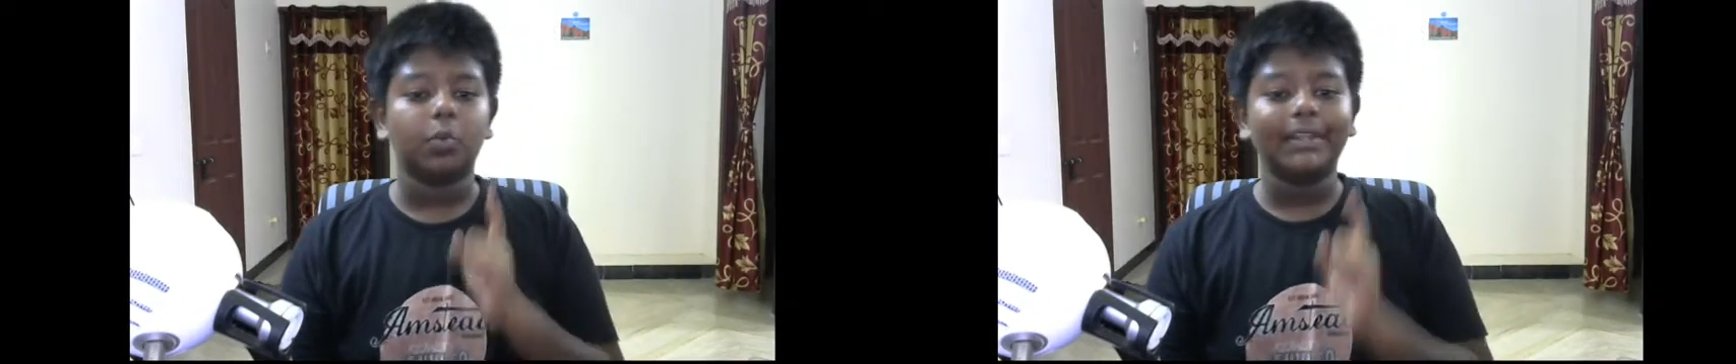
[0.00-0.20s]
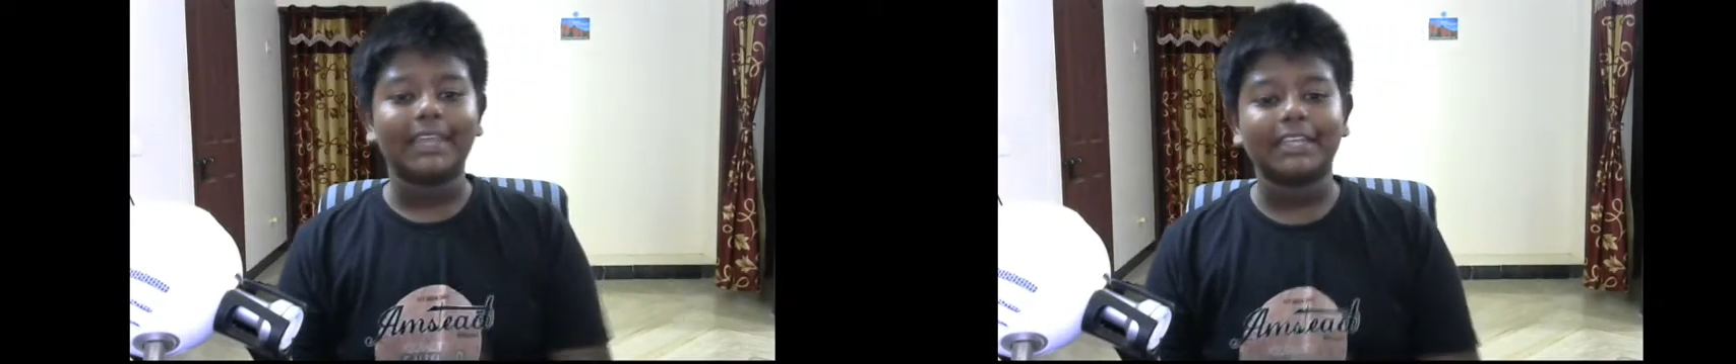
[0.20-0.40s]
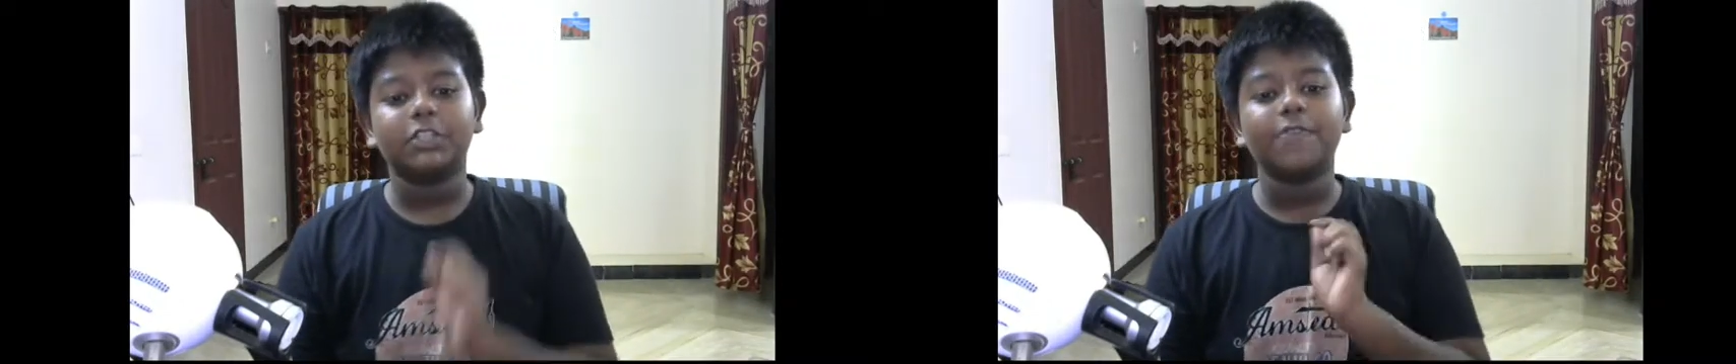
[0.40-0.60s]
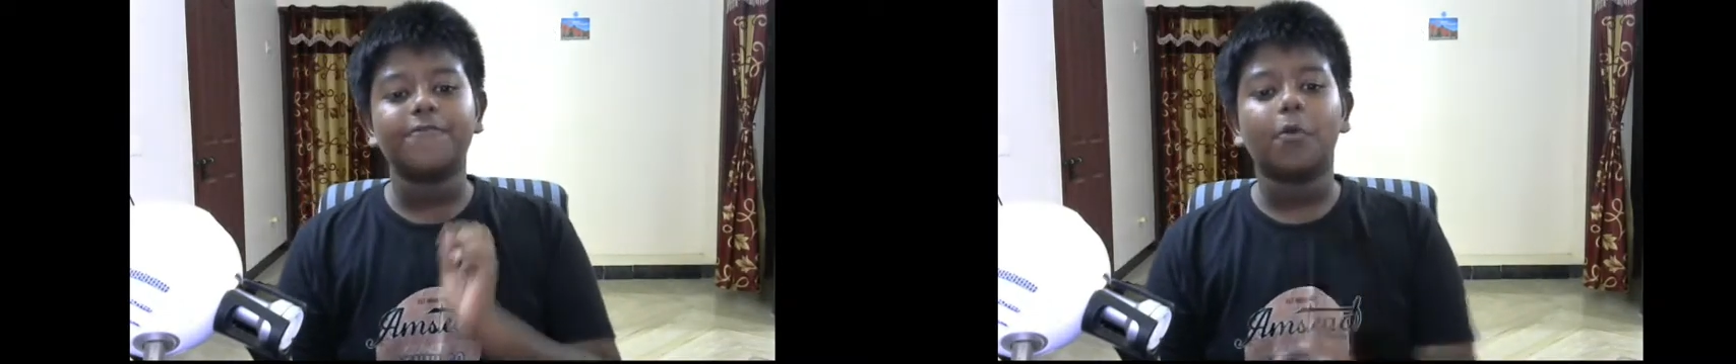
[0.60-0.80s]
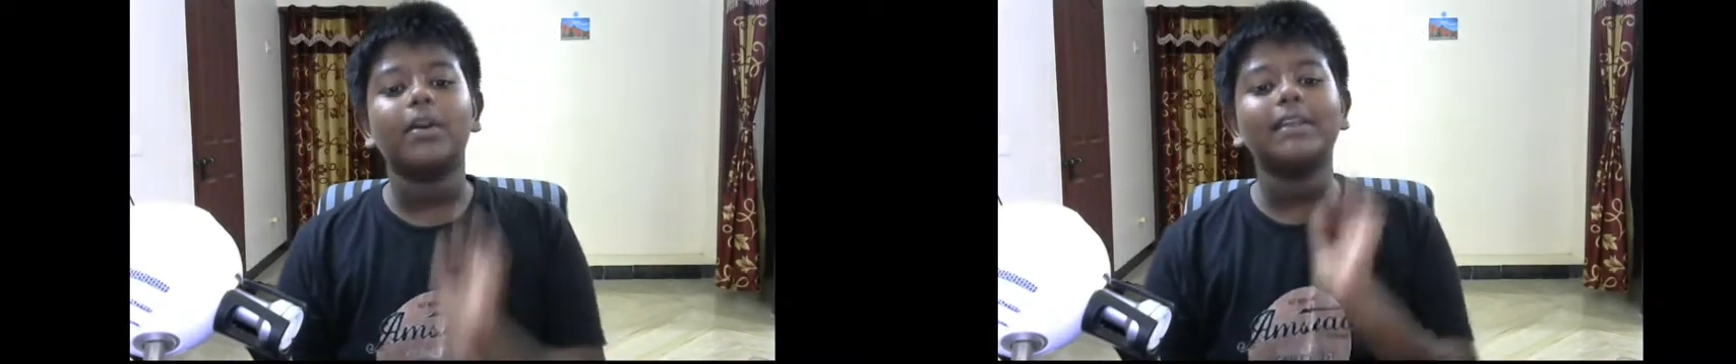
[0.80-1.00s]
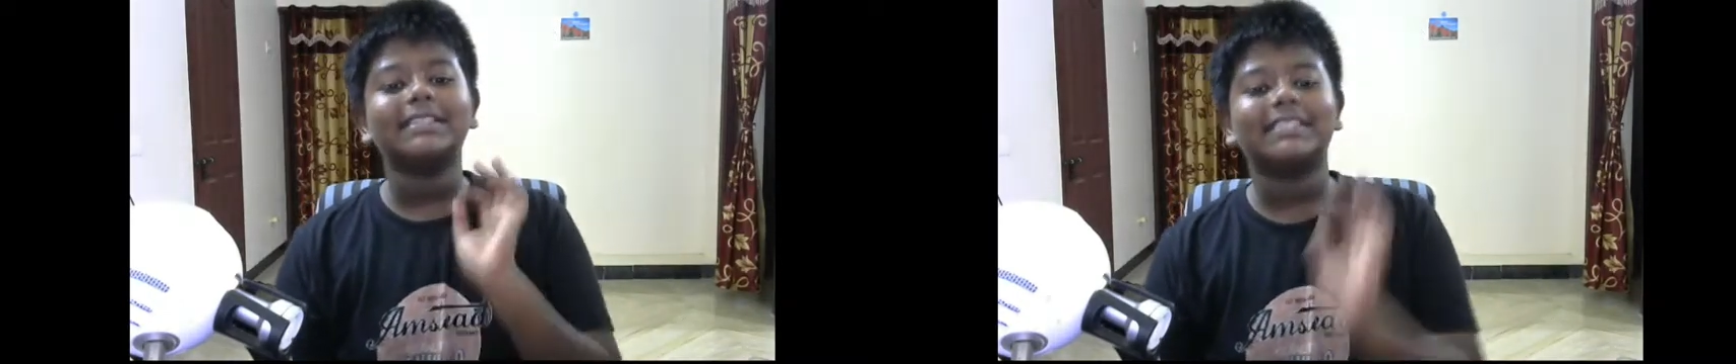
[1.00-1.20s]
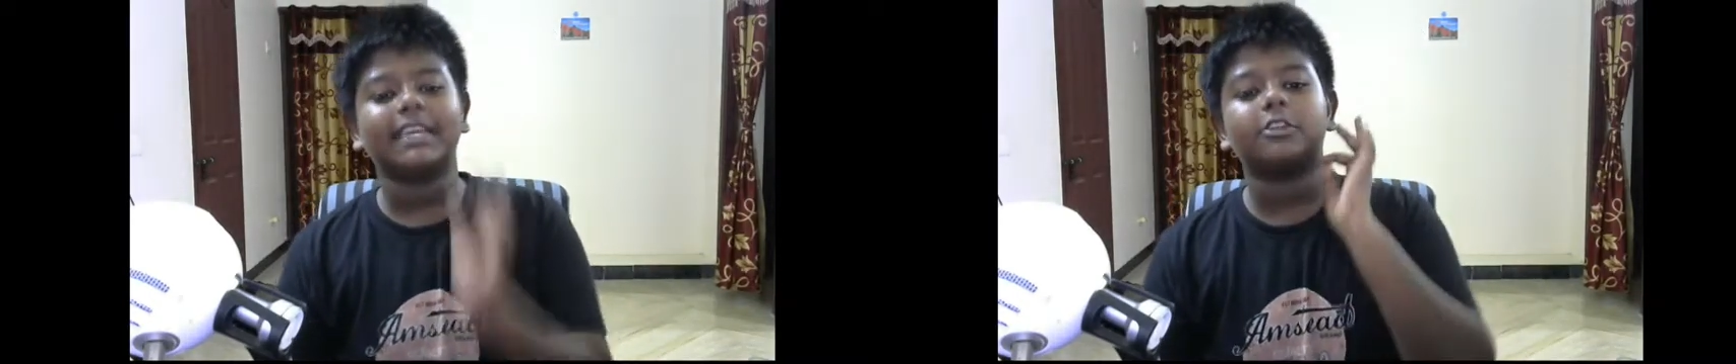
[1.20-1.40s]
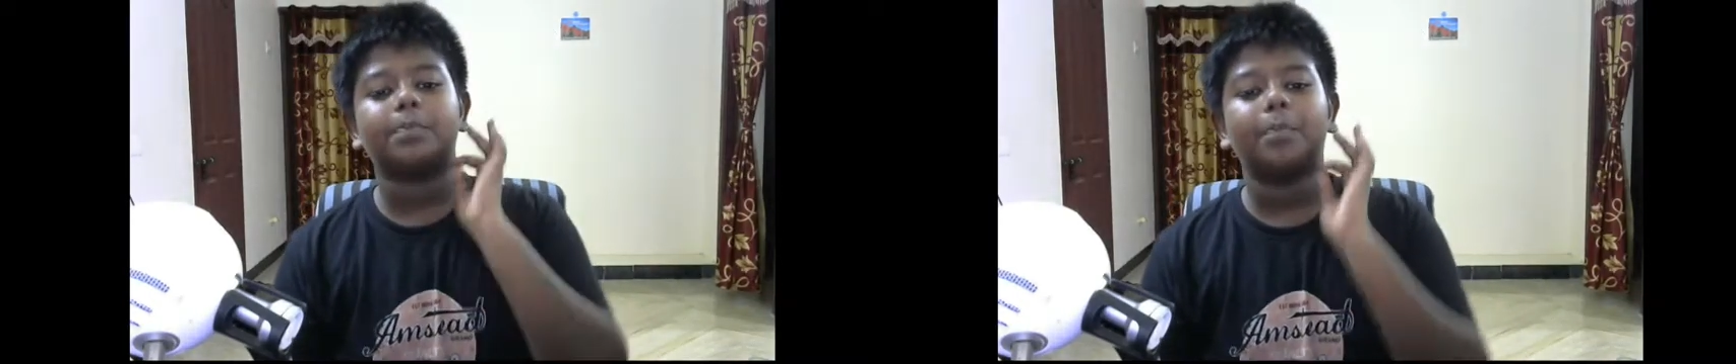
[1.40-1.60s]
will get you
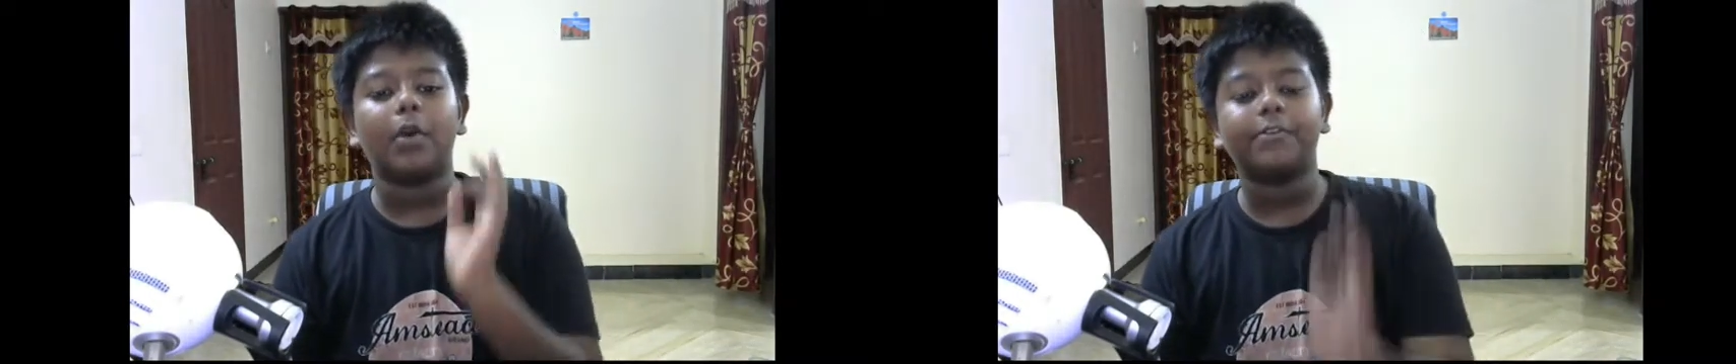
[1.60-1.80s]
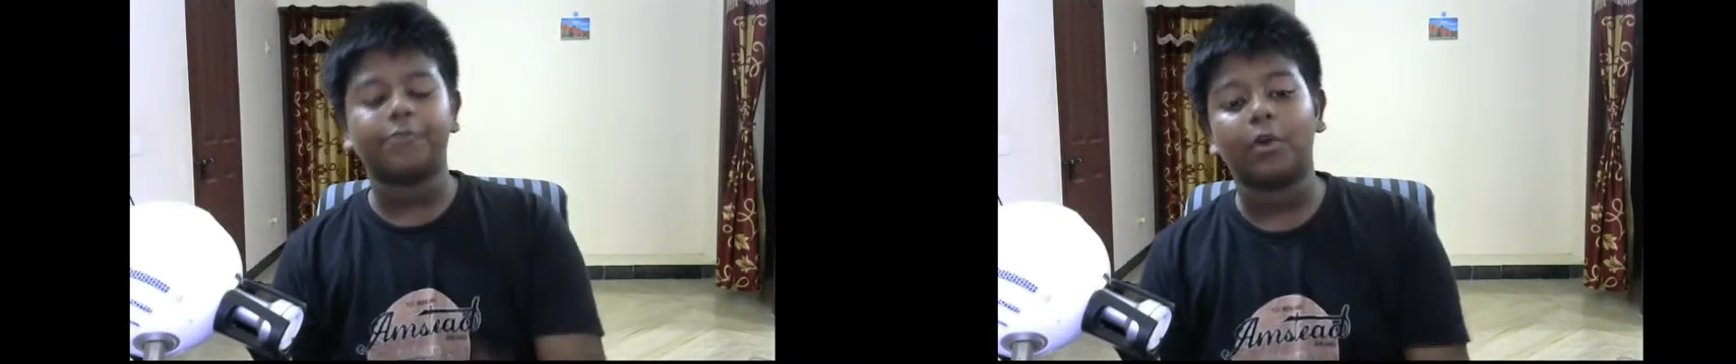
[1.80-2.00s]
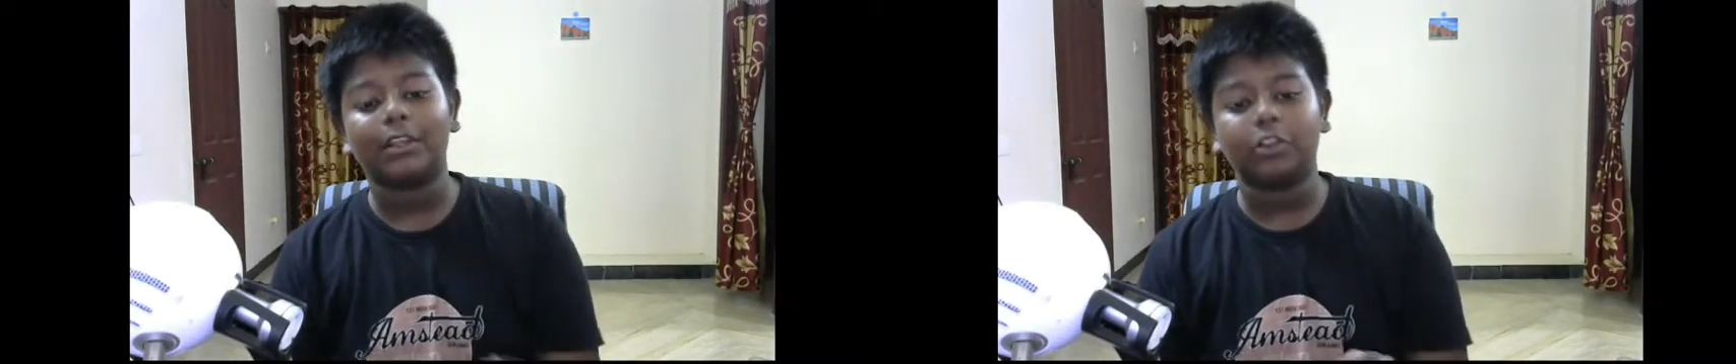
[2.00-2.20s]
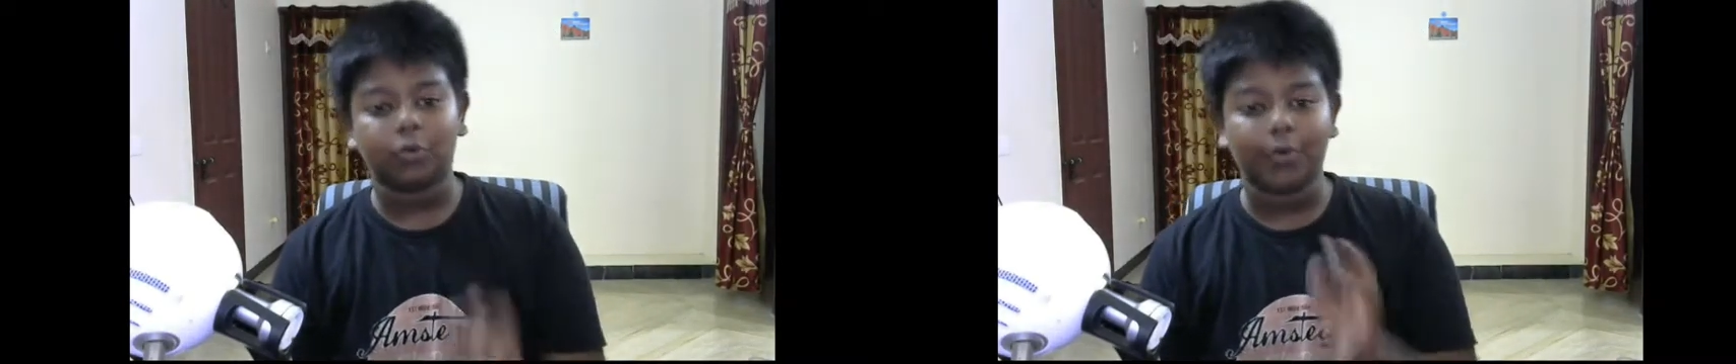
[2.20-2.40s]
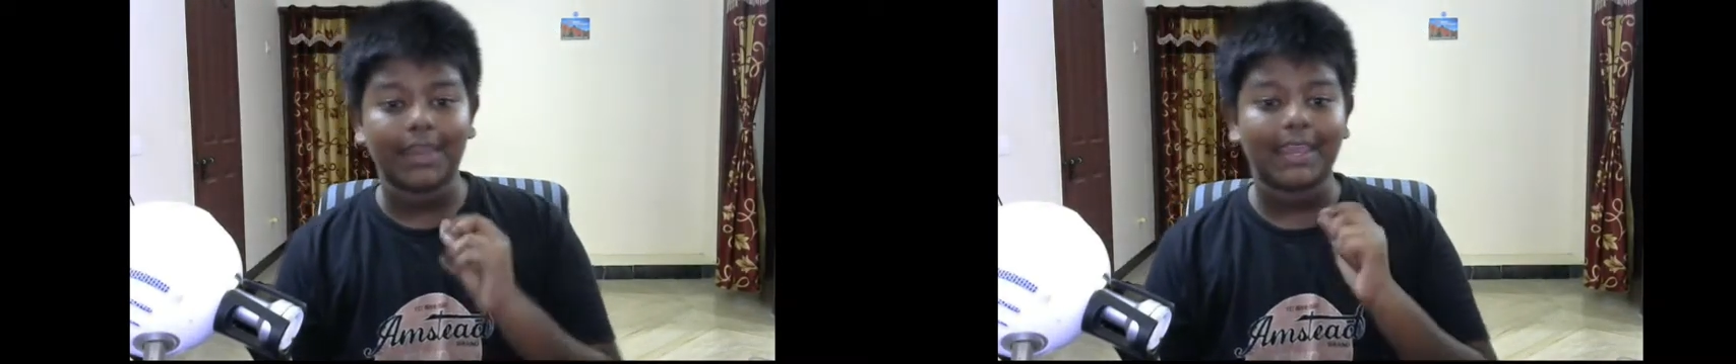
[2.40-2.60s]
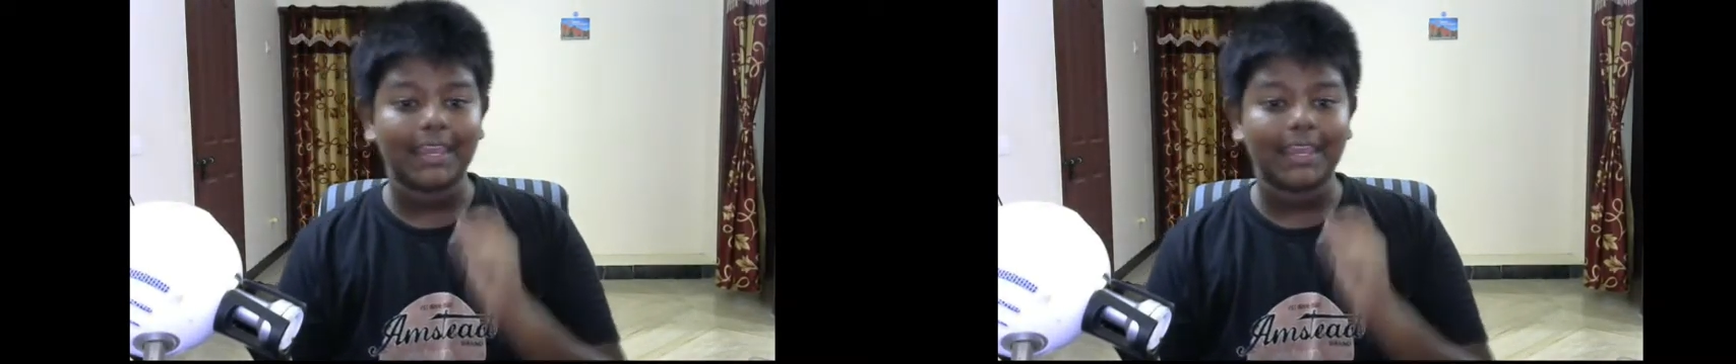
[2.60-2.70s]
46.43